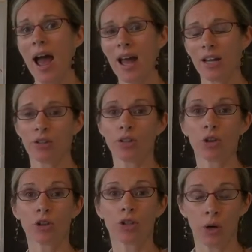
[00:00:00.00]
and
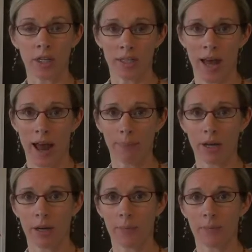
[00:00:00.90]
your joints are
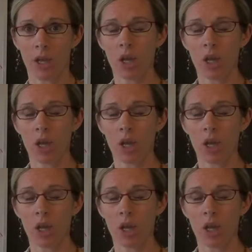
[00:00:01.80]
happier.